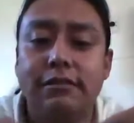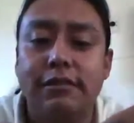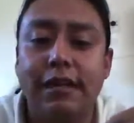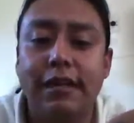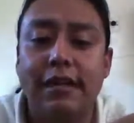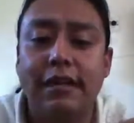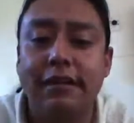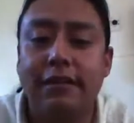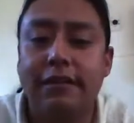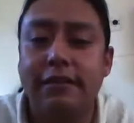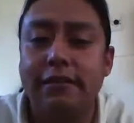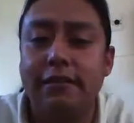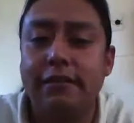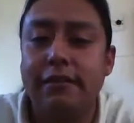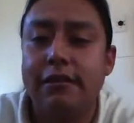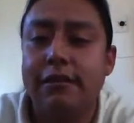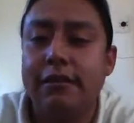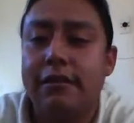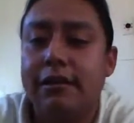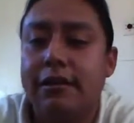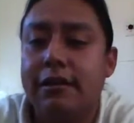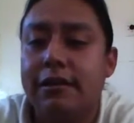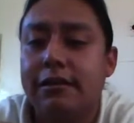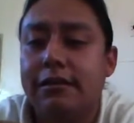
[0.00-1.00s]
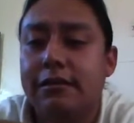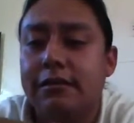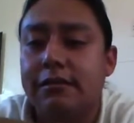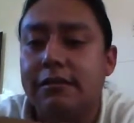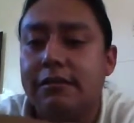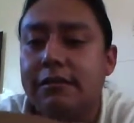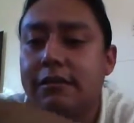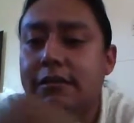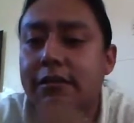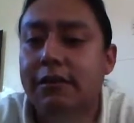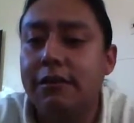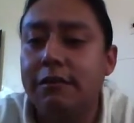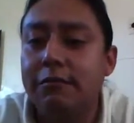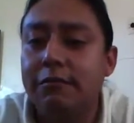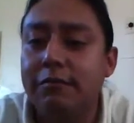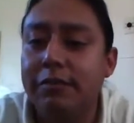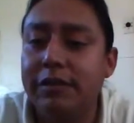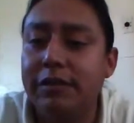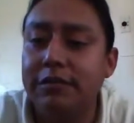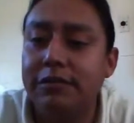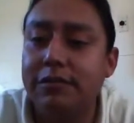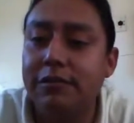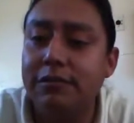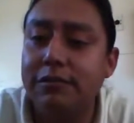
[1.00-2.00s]
stand. It can
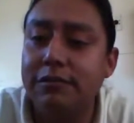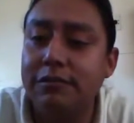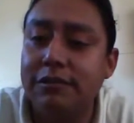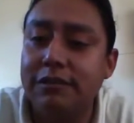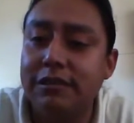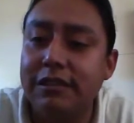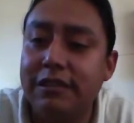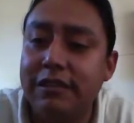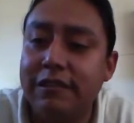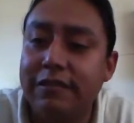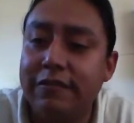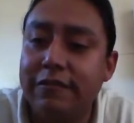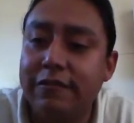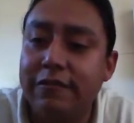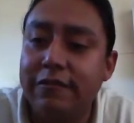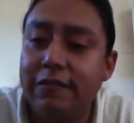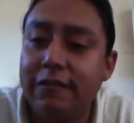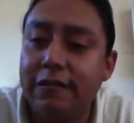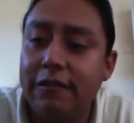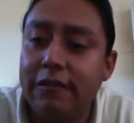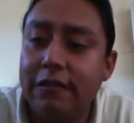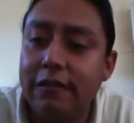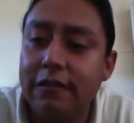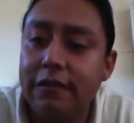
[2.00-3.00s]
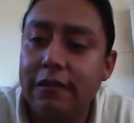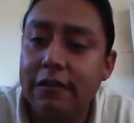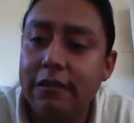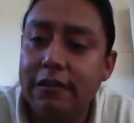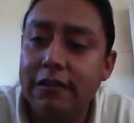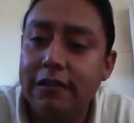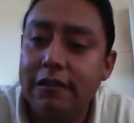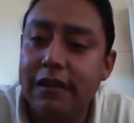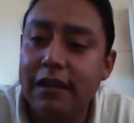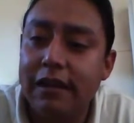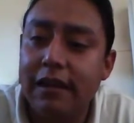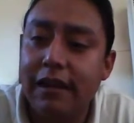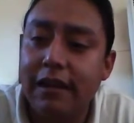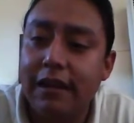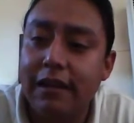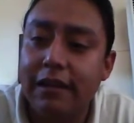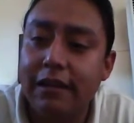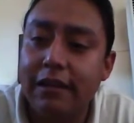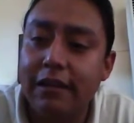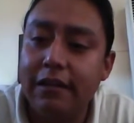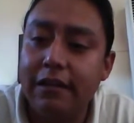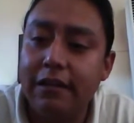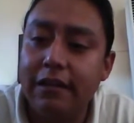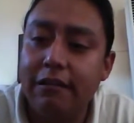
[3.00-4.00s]
be so stiff that
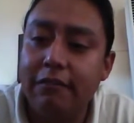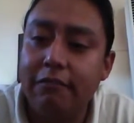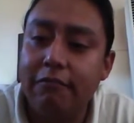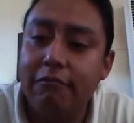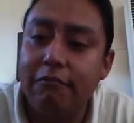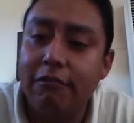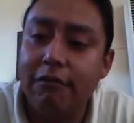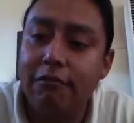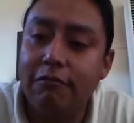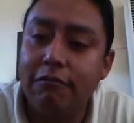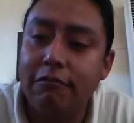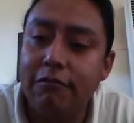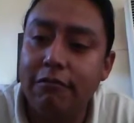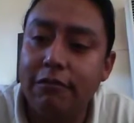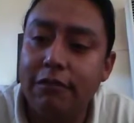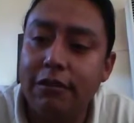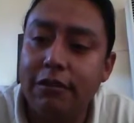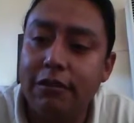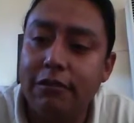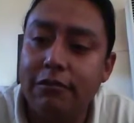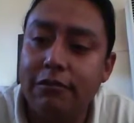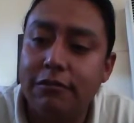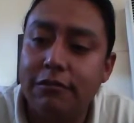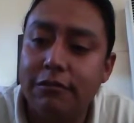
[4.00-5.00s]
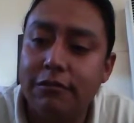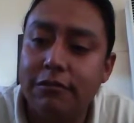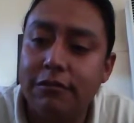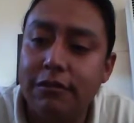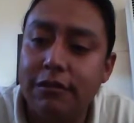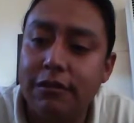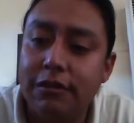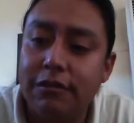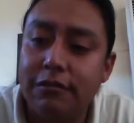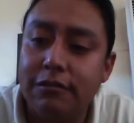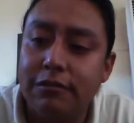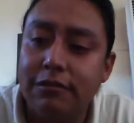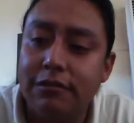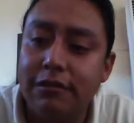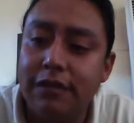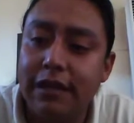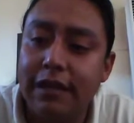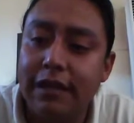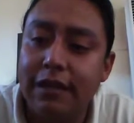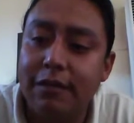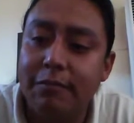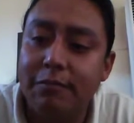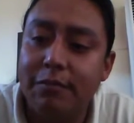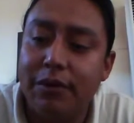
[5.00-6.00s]
it won't. It'll
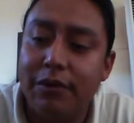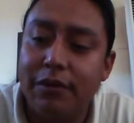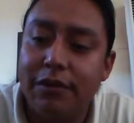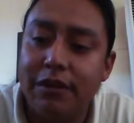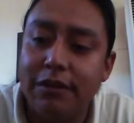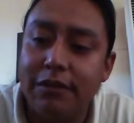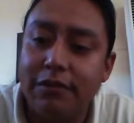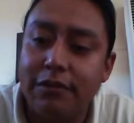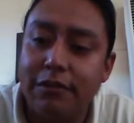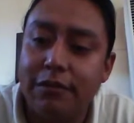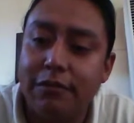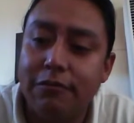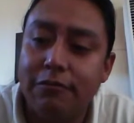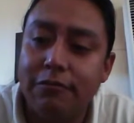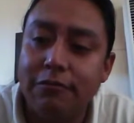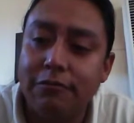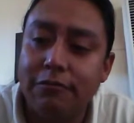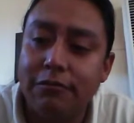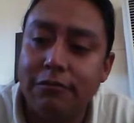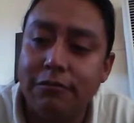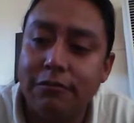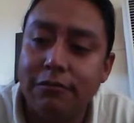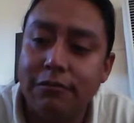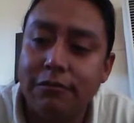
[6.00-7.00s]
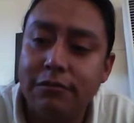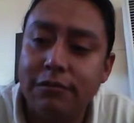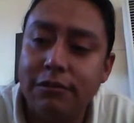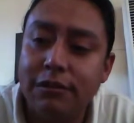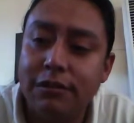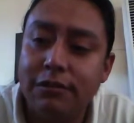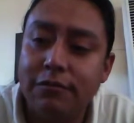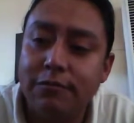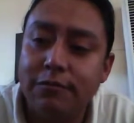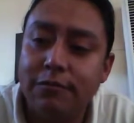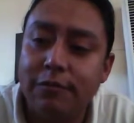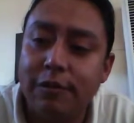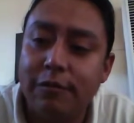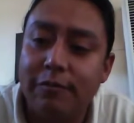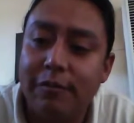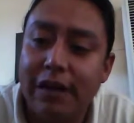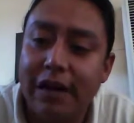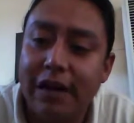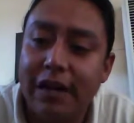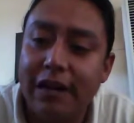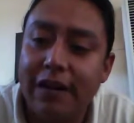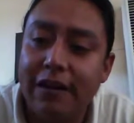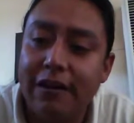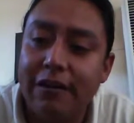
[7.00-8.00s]
stay up on its own. Just from
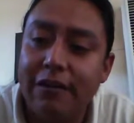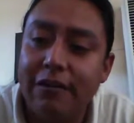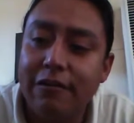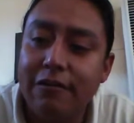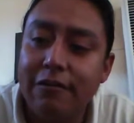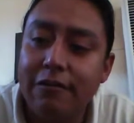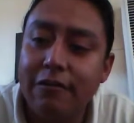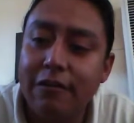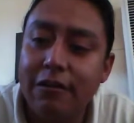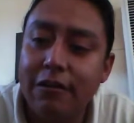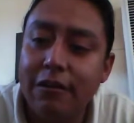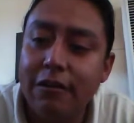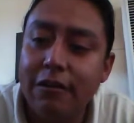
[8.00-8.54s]
how